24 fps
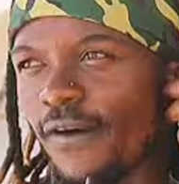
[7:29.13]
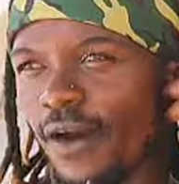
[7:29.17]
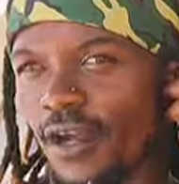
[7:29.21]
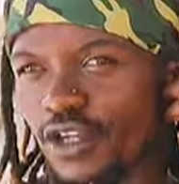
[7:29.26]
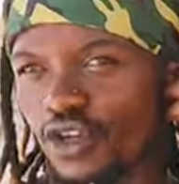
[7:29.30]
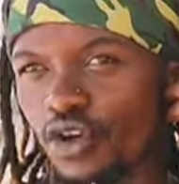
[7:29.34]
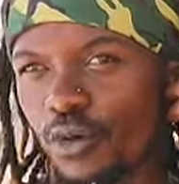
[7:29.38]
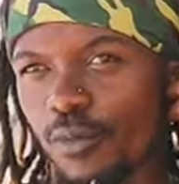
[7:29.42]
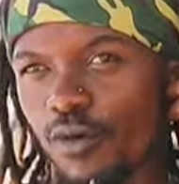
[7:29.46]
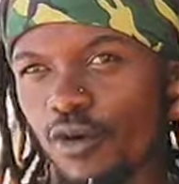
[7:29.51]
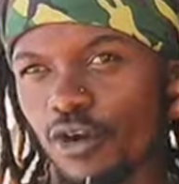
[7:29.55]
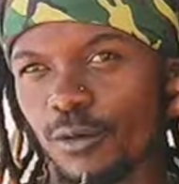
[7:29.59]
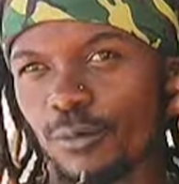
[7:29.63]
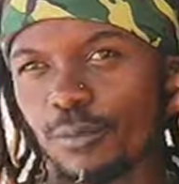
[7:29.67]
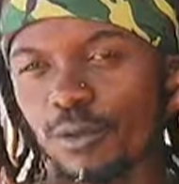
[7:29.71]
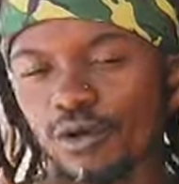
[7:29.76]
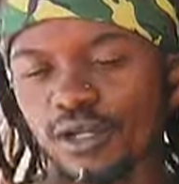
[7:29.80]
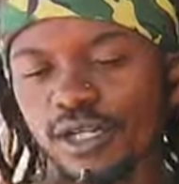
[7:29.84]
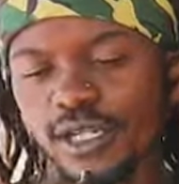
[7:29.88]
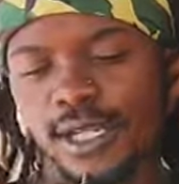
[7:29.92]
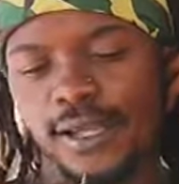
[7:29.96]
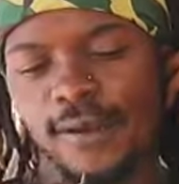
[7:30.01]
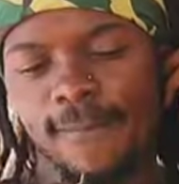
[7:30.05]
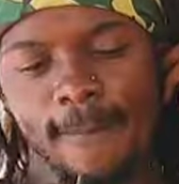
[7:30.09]
normal
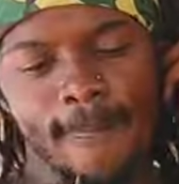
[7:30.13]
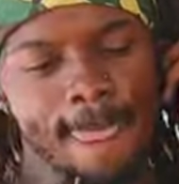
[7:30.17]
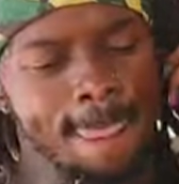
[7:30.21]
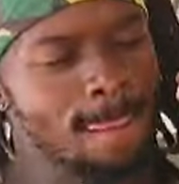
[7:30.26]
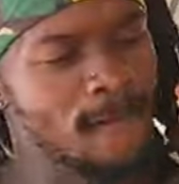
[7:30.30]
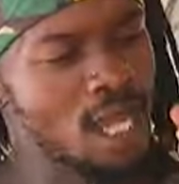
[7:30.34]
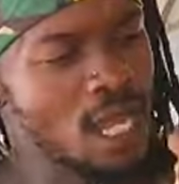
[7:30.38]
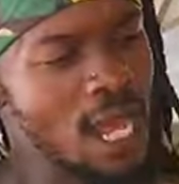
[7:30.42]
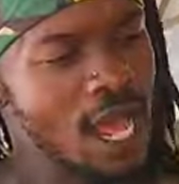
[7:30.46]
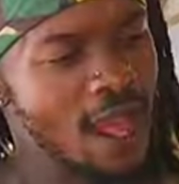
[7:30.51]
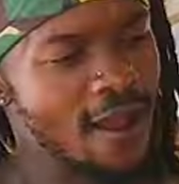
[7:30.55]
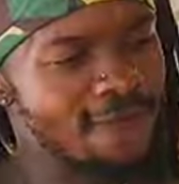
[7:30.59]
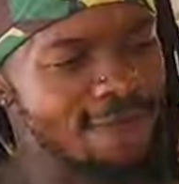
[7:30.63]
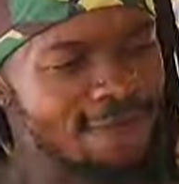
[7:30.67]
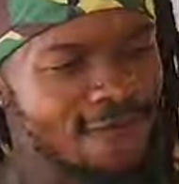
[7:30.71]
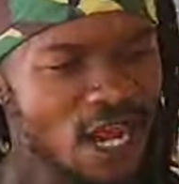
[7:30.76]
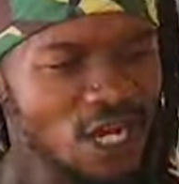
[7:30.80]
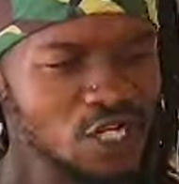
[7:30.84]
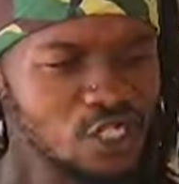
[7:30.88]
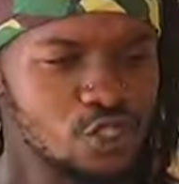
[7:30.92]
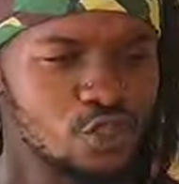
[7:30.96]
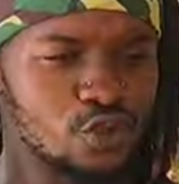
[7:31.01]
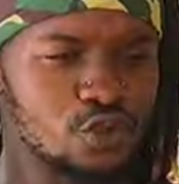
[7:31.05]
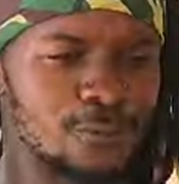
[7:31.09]
body
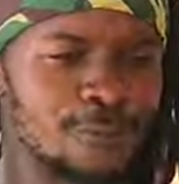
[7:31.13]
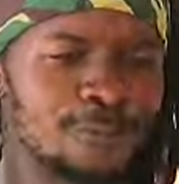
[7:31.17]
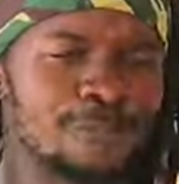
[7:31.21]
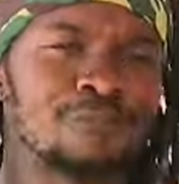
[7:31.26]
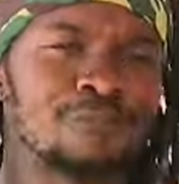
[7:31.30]
function.